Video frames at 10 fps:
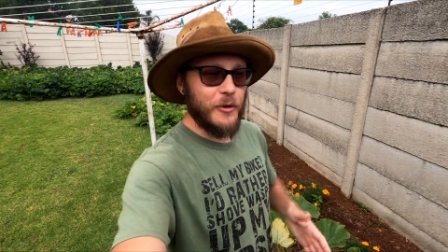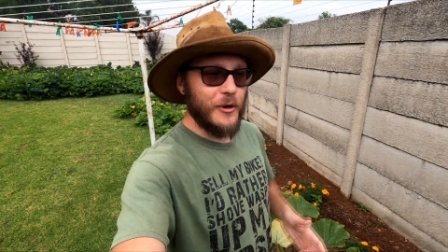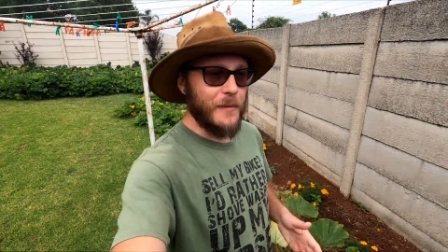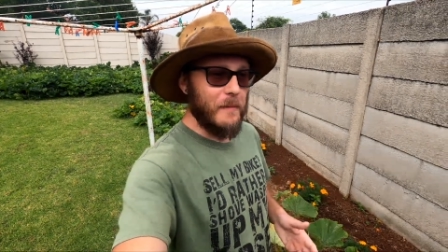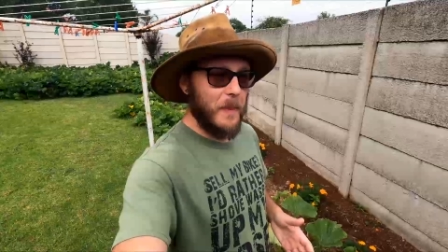they
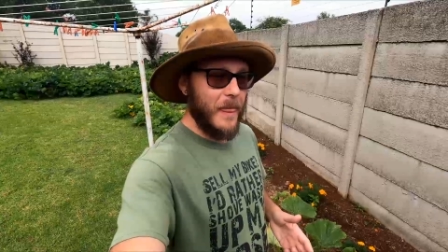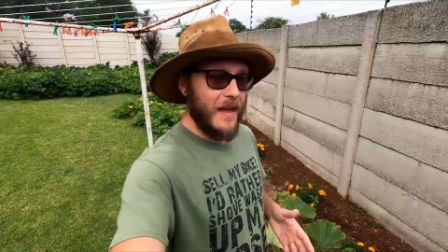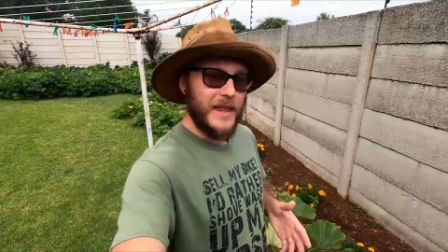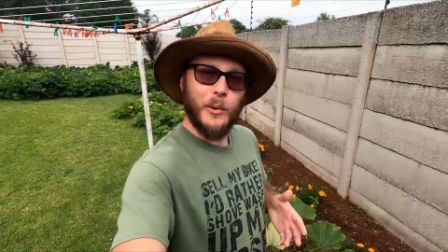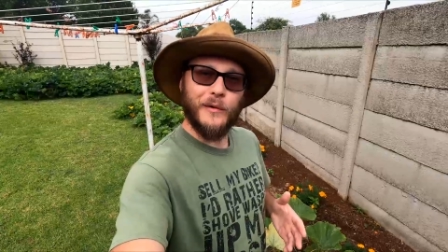were
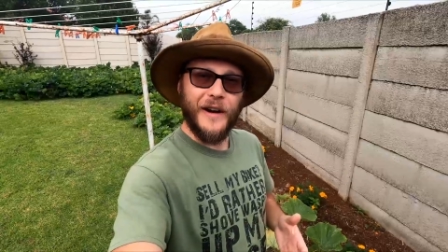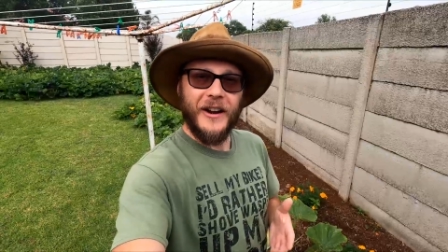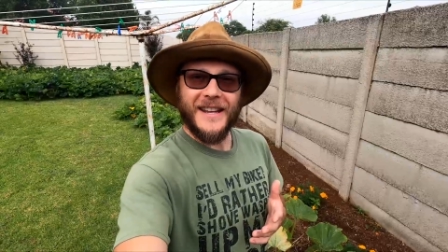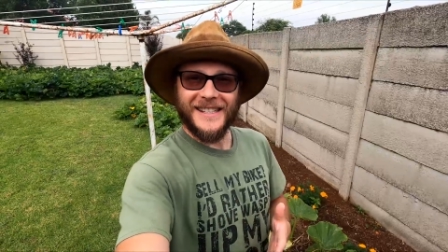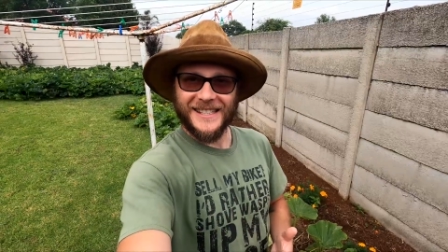
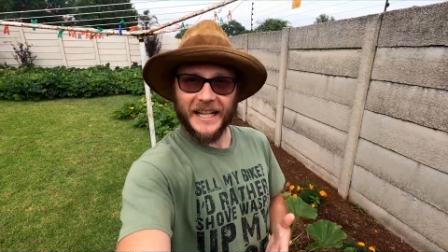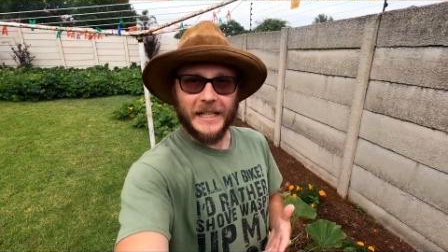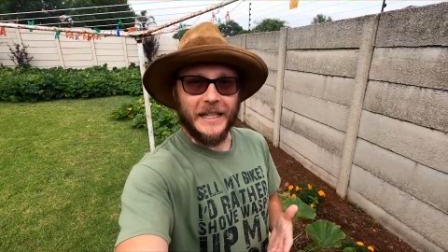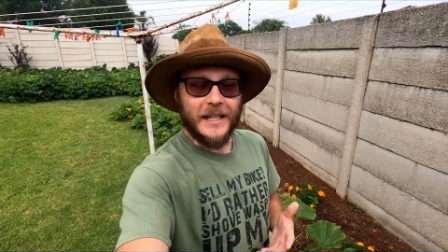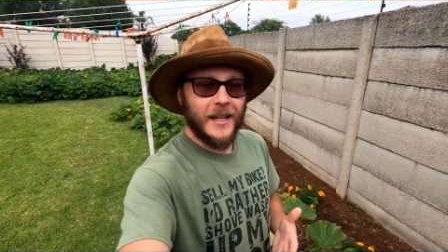very
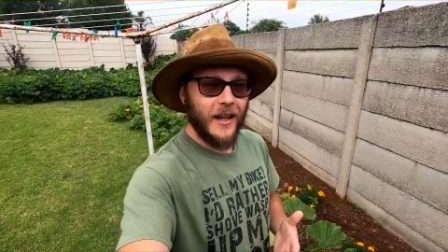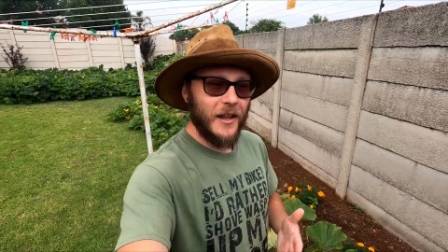sickly.